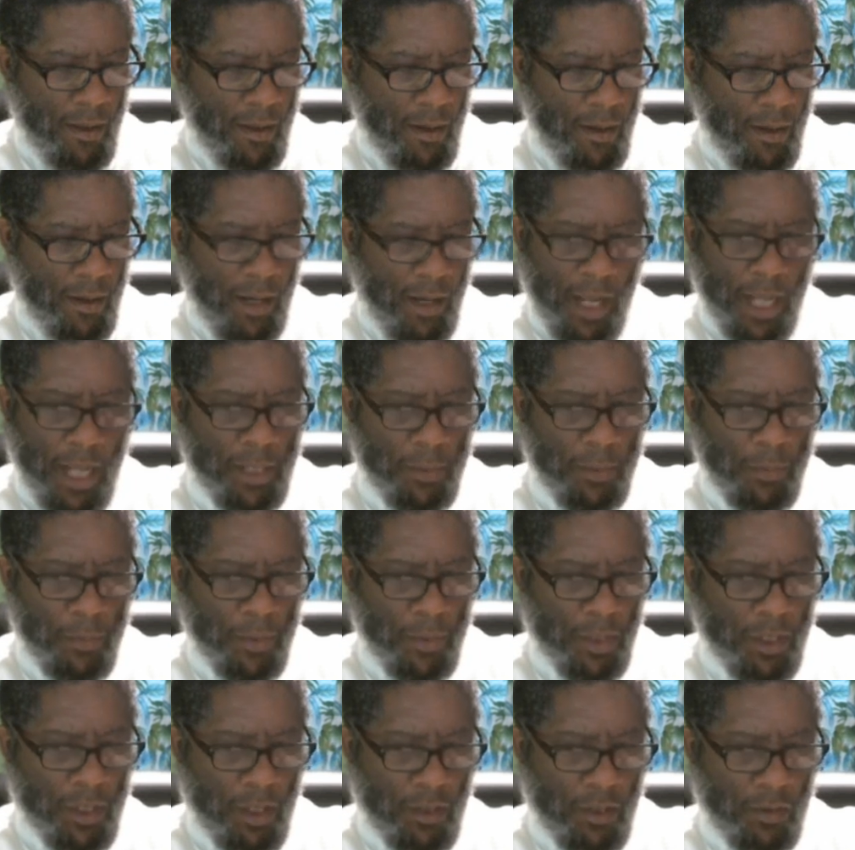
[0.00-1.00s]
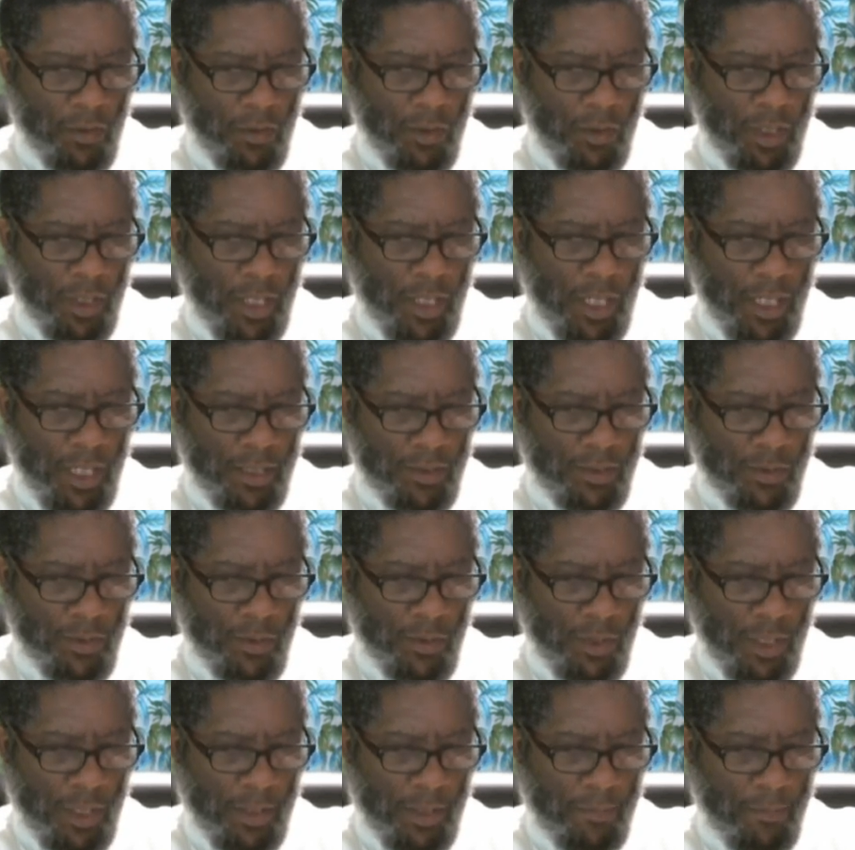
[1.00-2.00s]
not a book on Greek
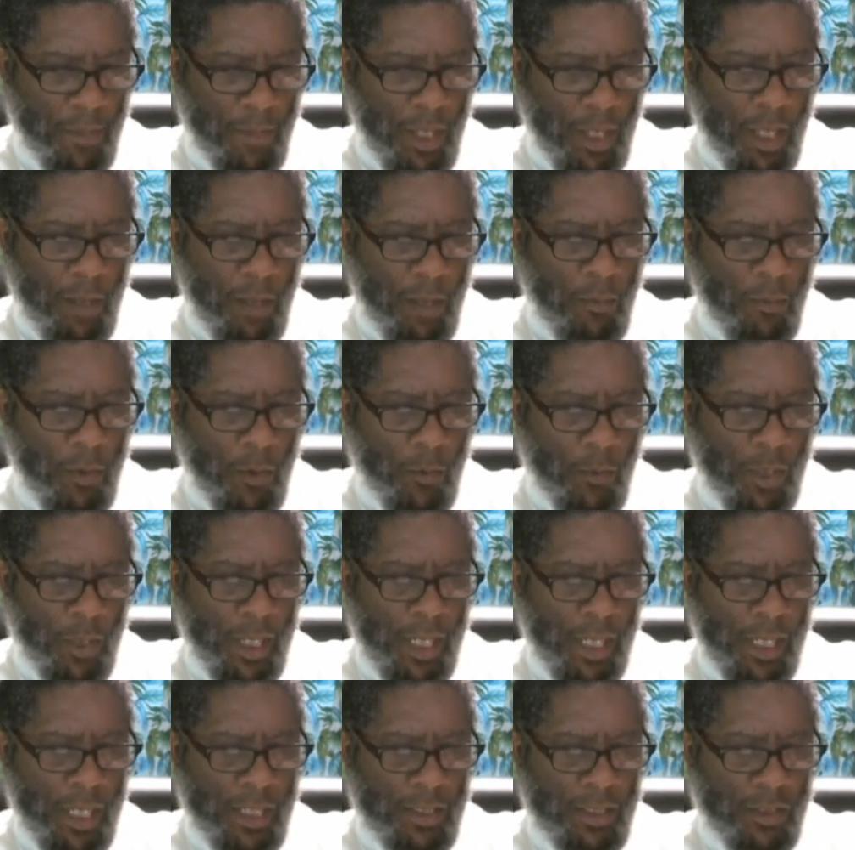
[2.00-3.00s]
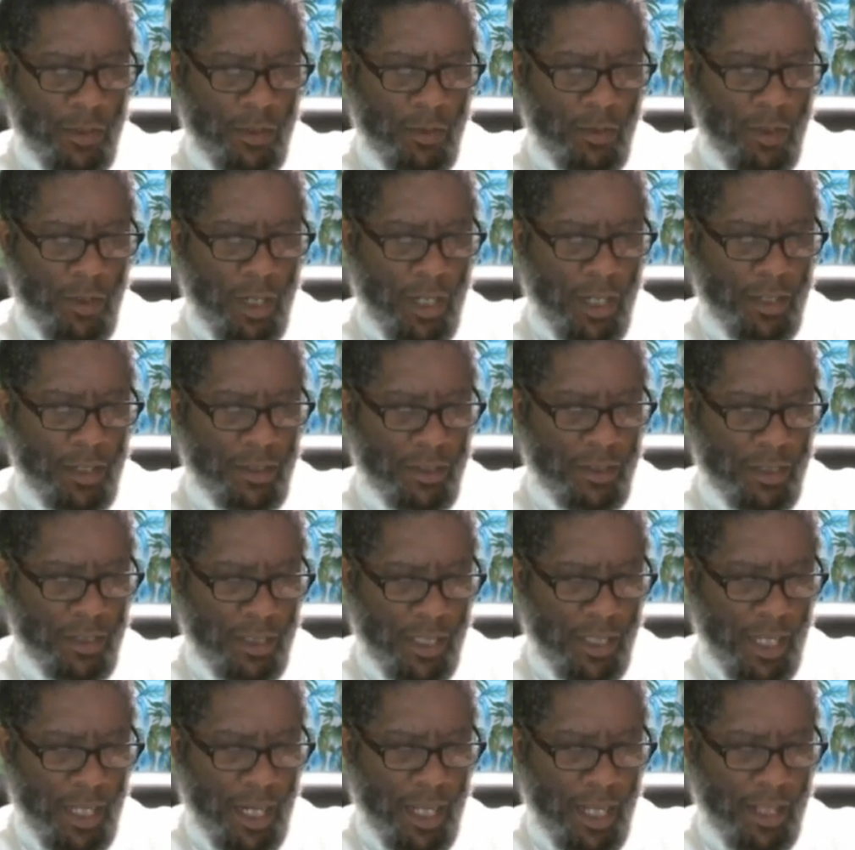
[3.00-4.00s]
history. But we need to
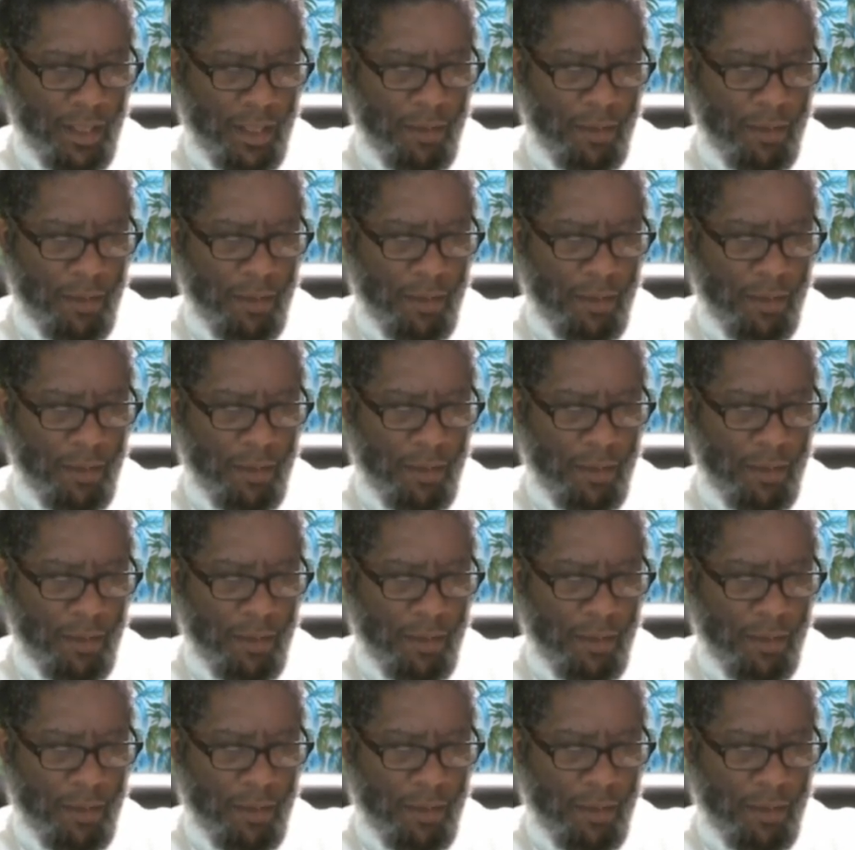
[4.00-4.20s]
understand the